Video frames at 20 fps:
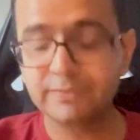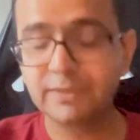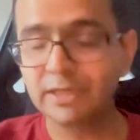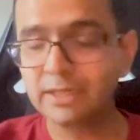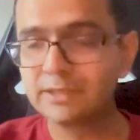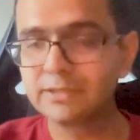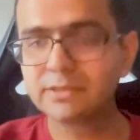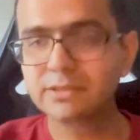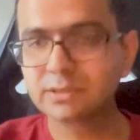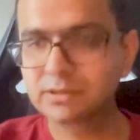
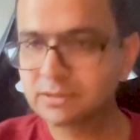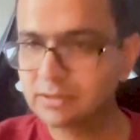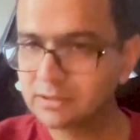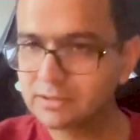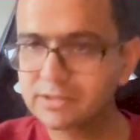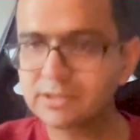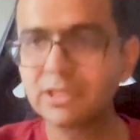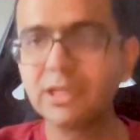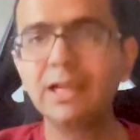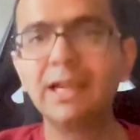it's
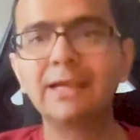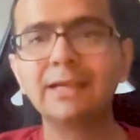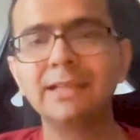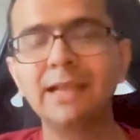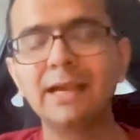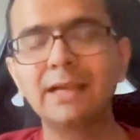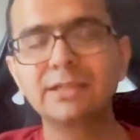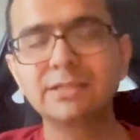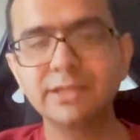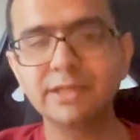still at
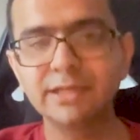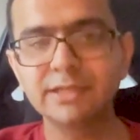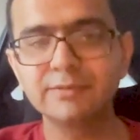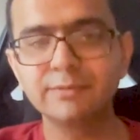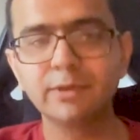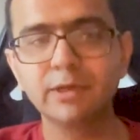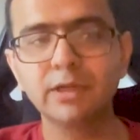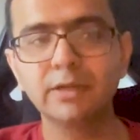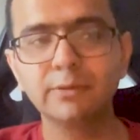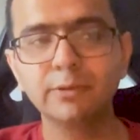that stage
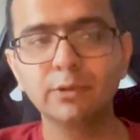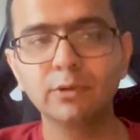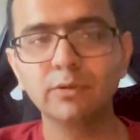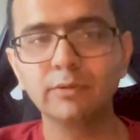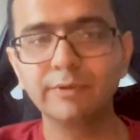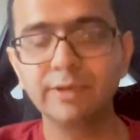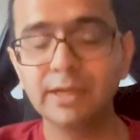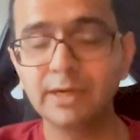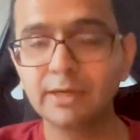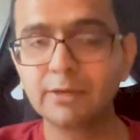where,
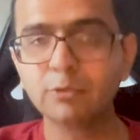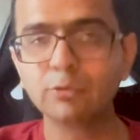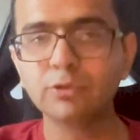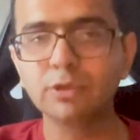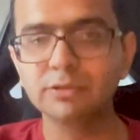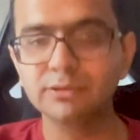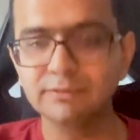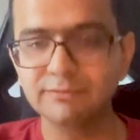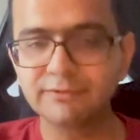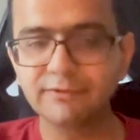we are at
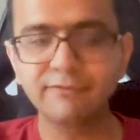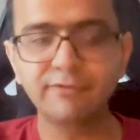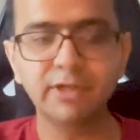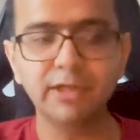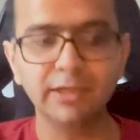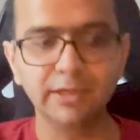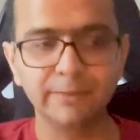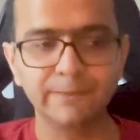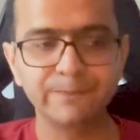2015.